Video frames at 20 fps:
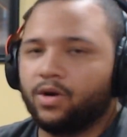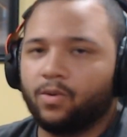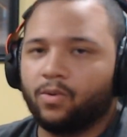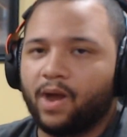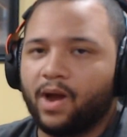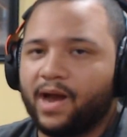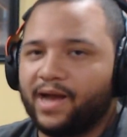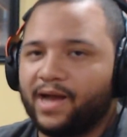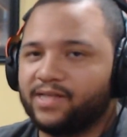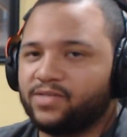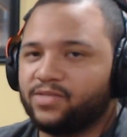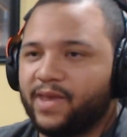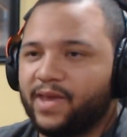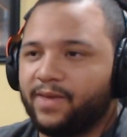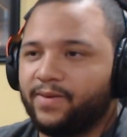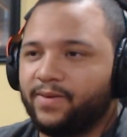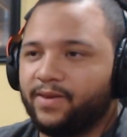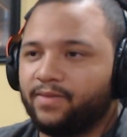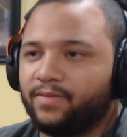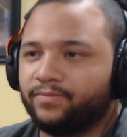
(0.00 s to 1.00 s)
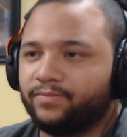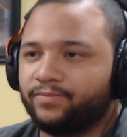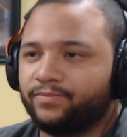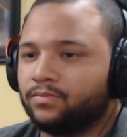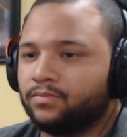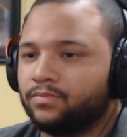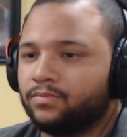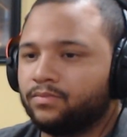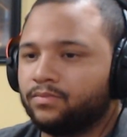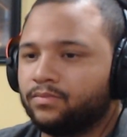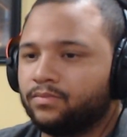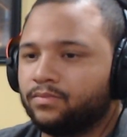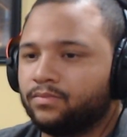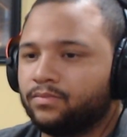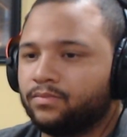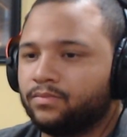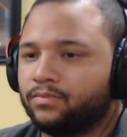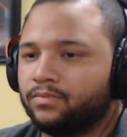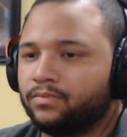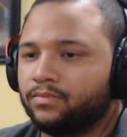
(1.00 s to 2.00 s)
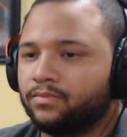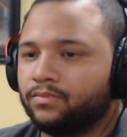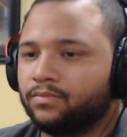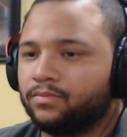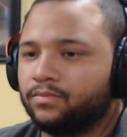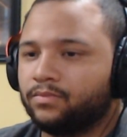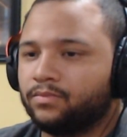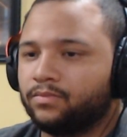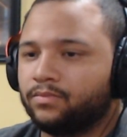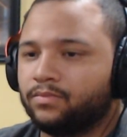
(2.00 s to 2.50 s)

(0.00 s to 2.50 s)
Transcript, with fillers: to Roz, maybe? Hey. I'm okay.